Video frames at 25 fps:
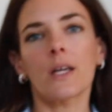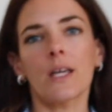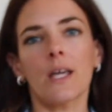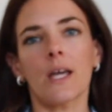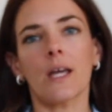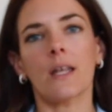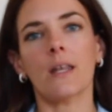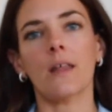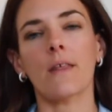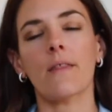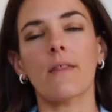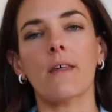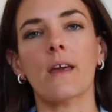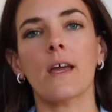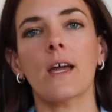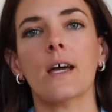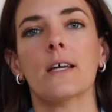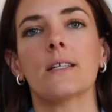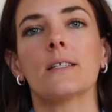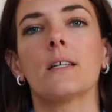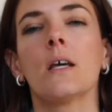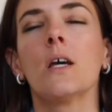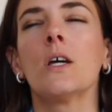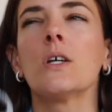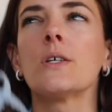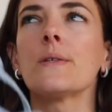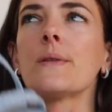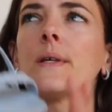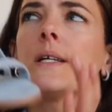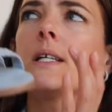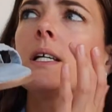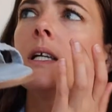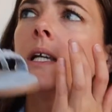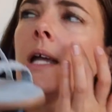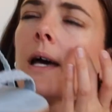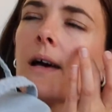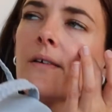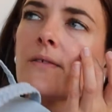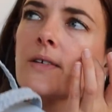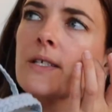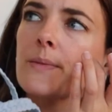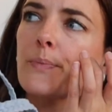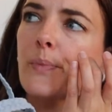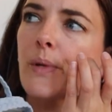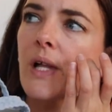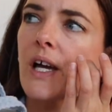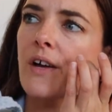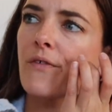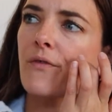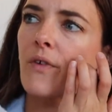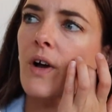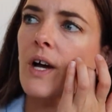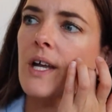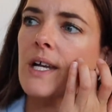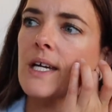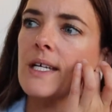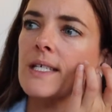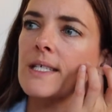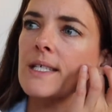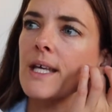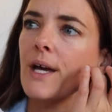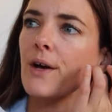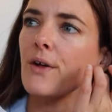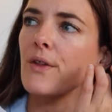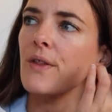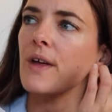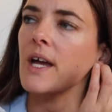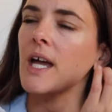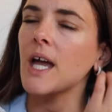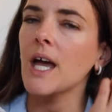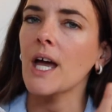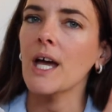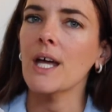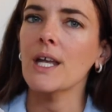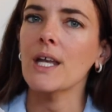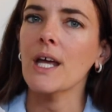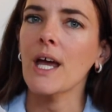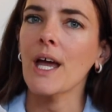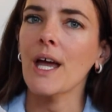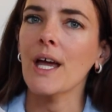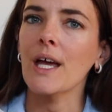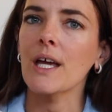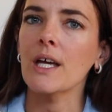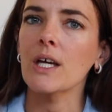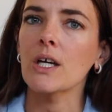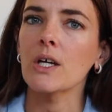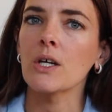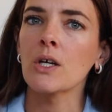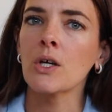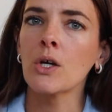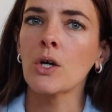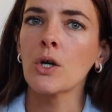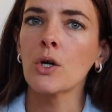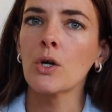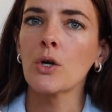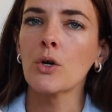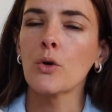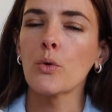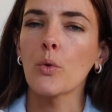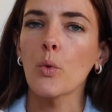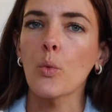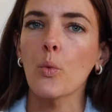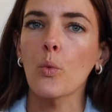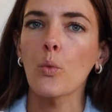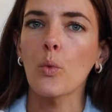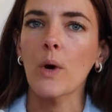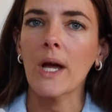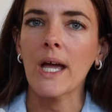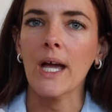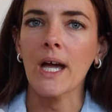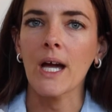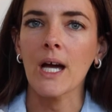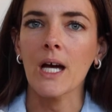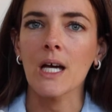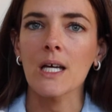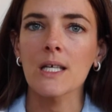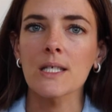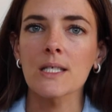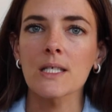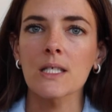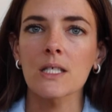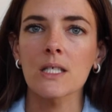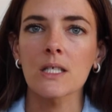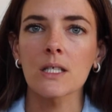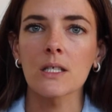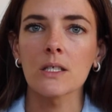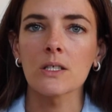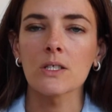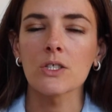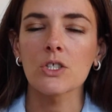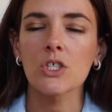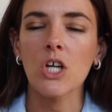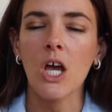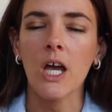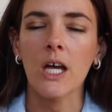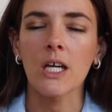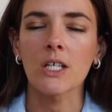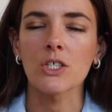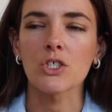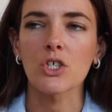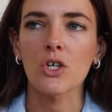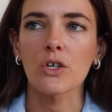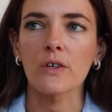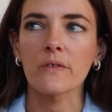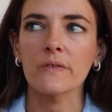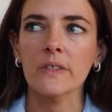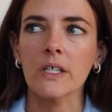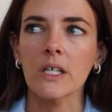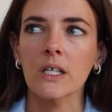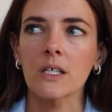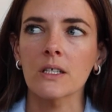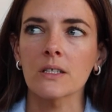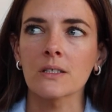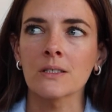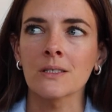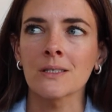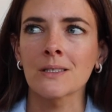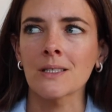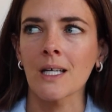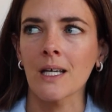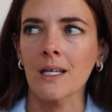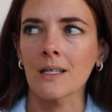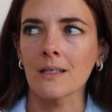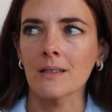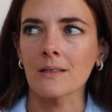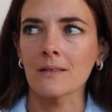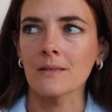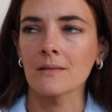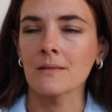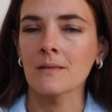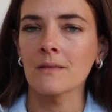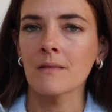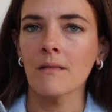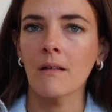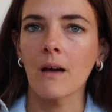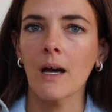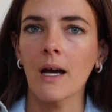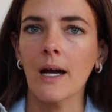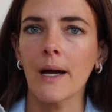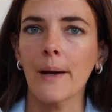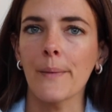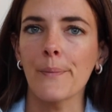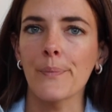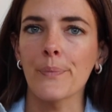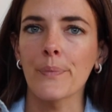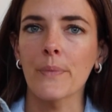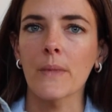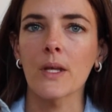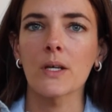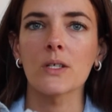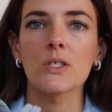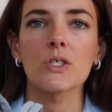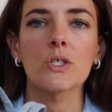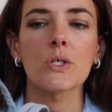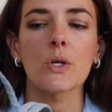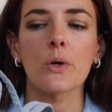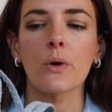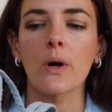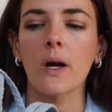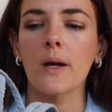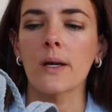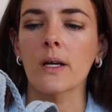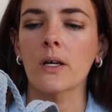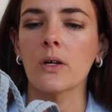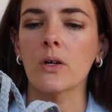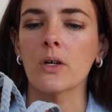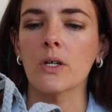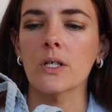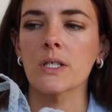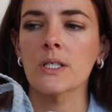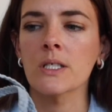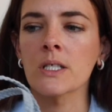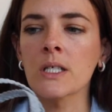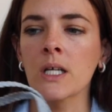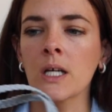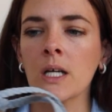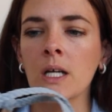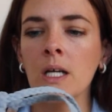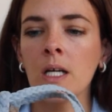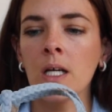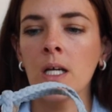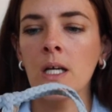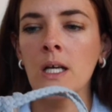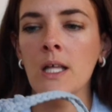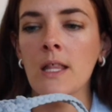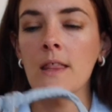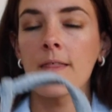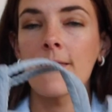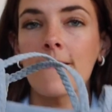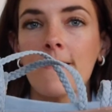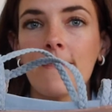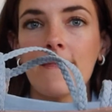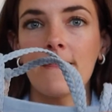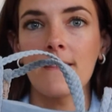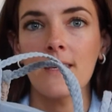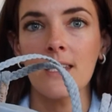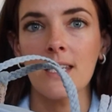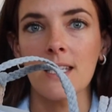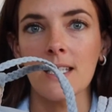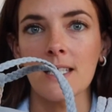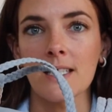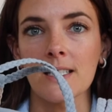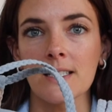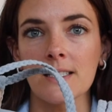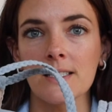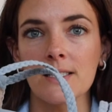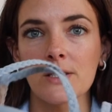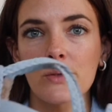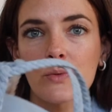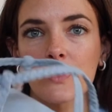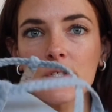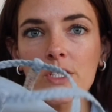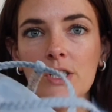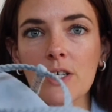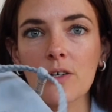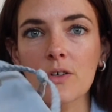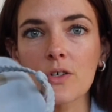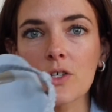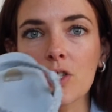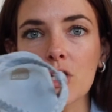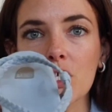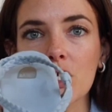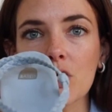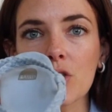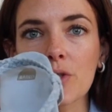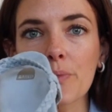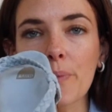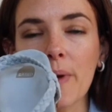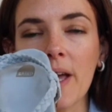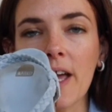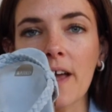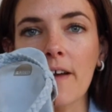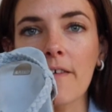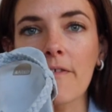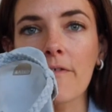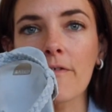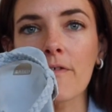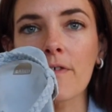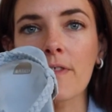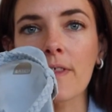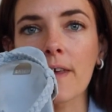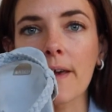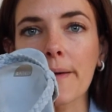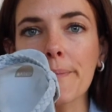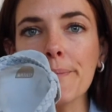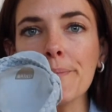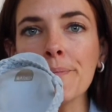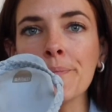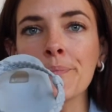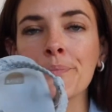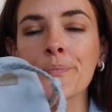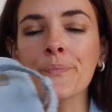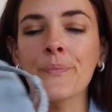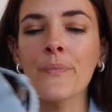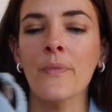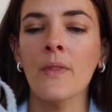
again, they had, they didn't have a Black Friday sale, they had a warehouse changeover sale. Um, so I got these, which are a new pair for them.